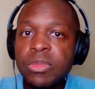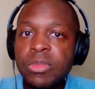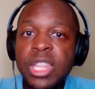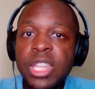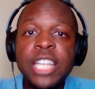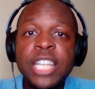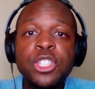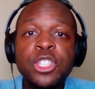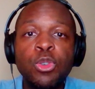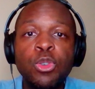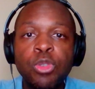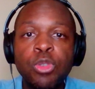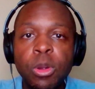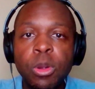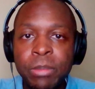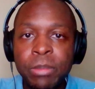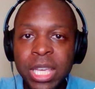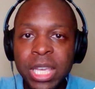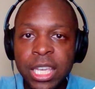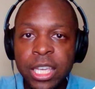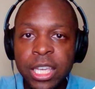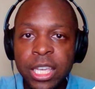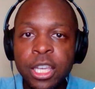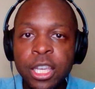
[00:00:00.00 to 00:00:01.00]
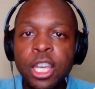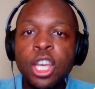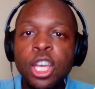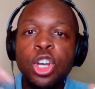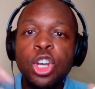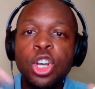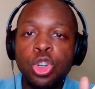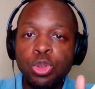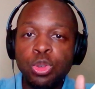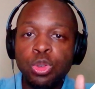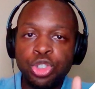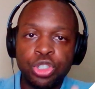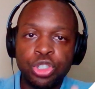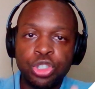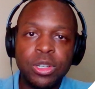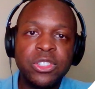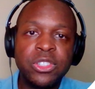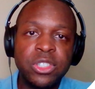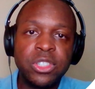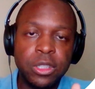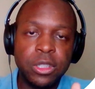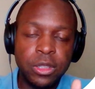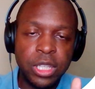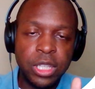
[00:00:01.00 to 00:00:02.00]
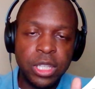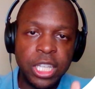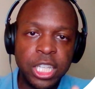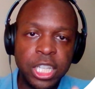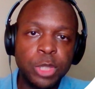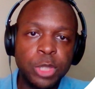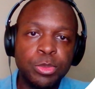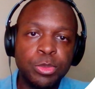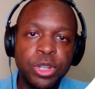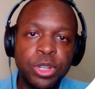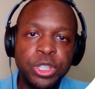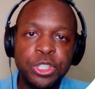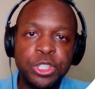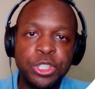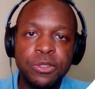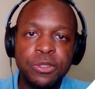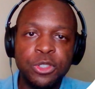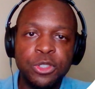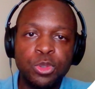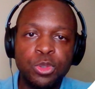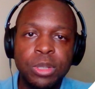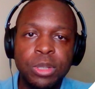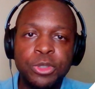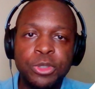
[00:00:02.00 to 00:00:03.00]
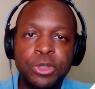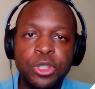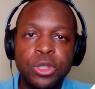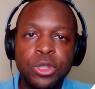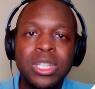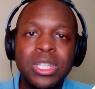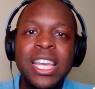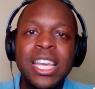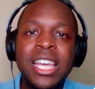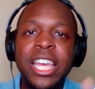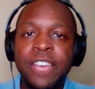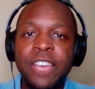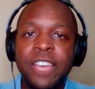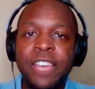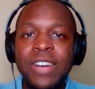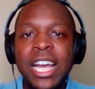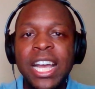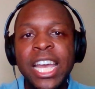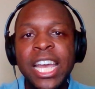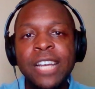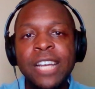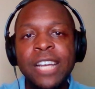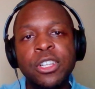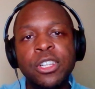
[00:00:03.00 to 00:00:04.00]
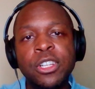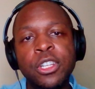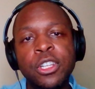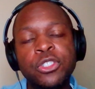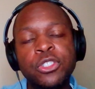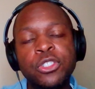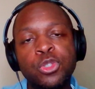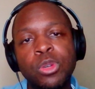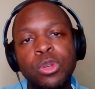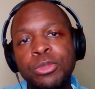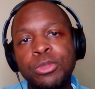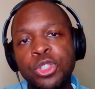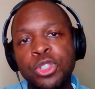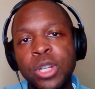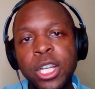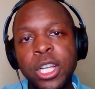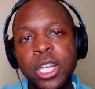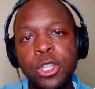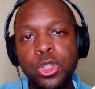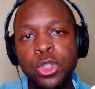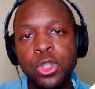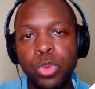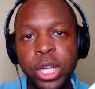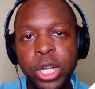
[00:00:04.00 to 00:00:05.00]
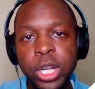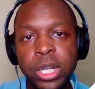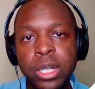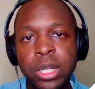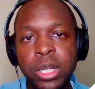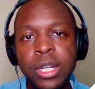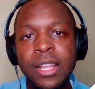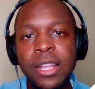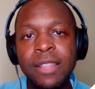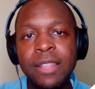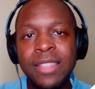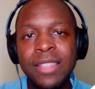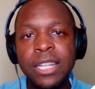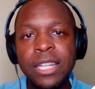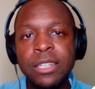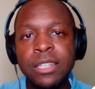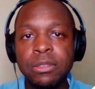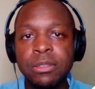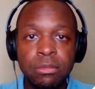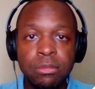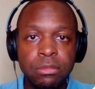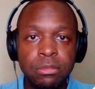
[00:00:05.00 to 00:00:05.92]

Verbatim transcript: And so for me, who trust the inspiration of the scripture, if I have a scripture elsewhere that